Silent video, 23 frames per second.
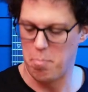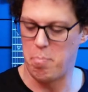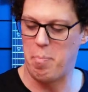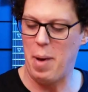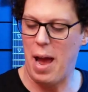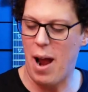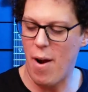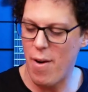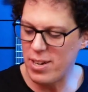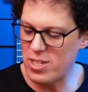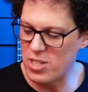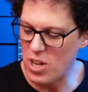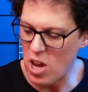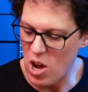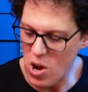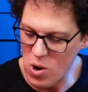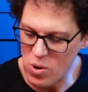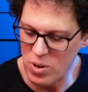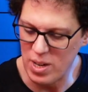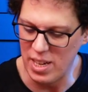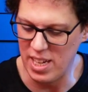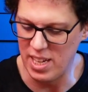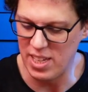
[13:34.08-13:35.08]

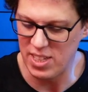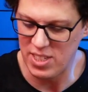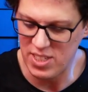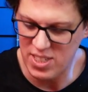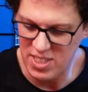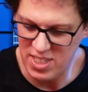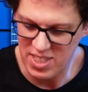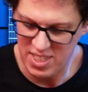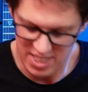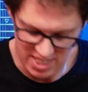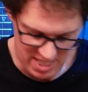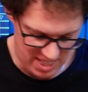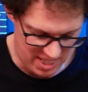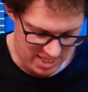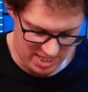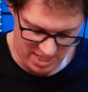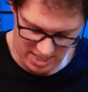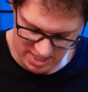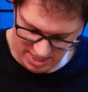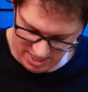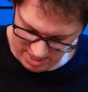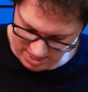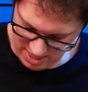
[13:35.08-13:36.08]
Baritonius.
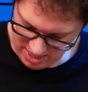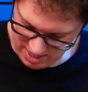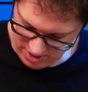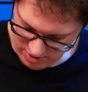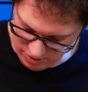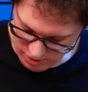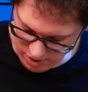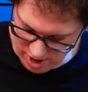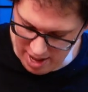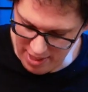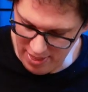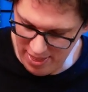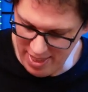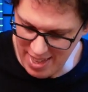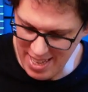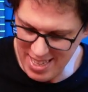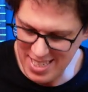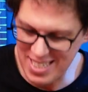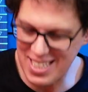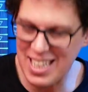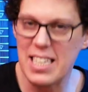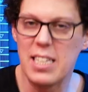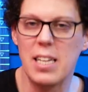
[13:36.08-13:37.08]
Right,
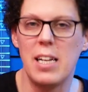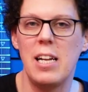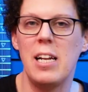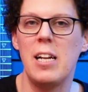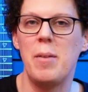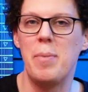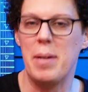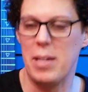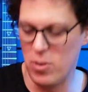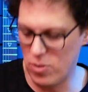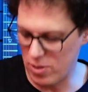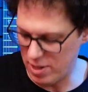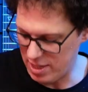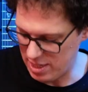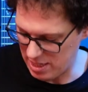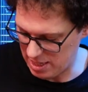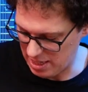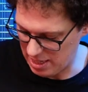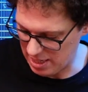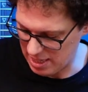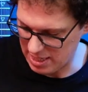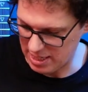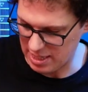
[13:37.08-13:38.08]
this is a little bit
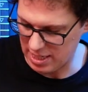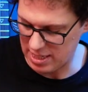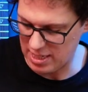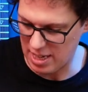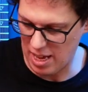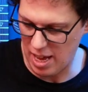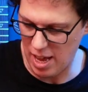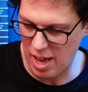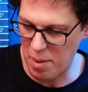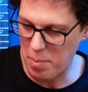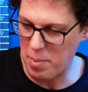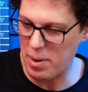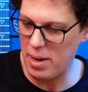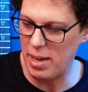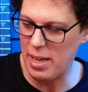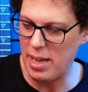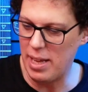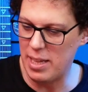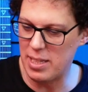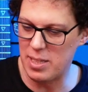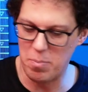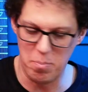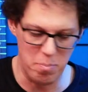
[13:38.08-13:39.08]
noisy, this guitar, but
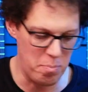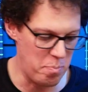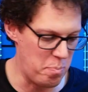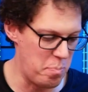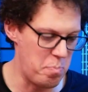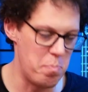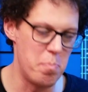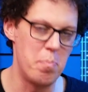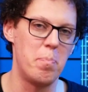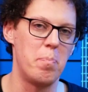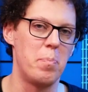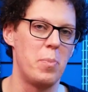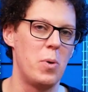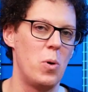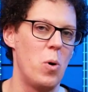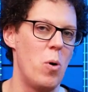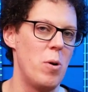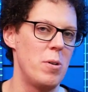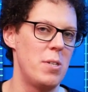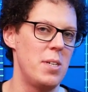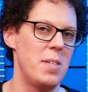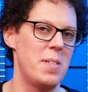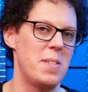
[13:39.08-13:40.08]
it's
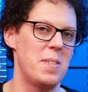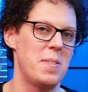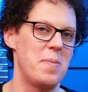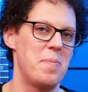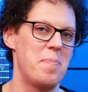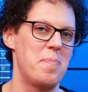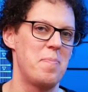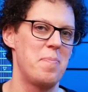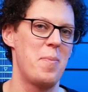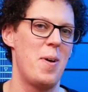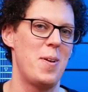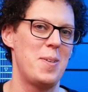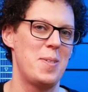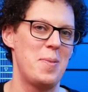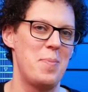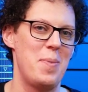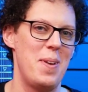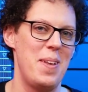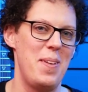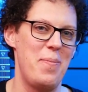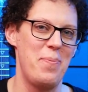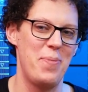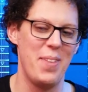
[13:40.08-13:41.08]
gorgeous,
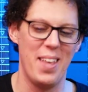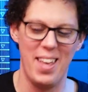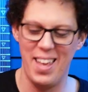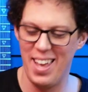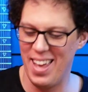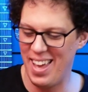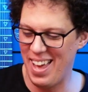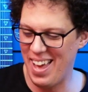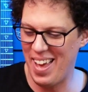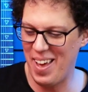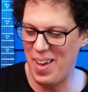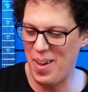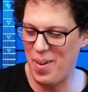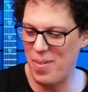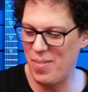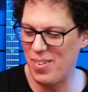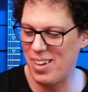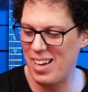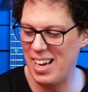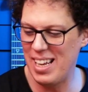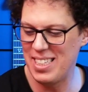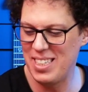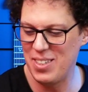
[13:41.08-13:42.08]
possibly.
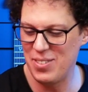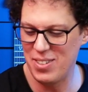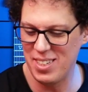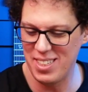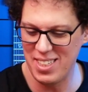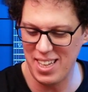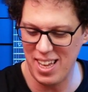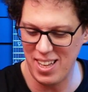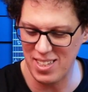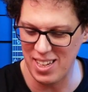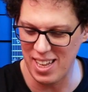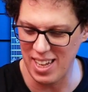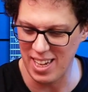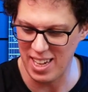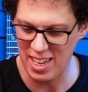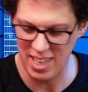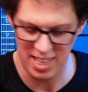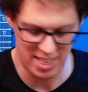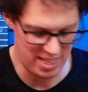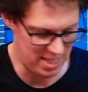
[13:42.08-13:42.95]
Let's see what it sounds like.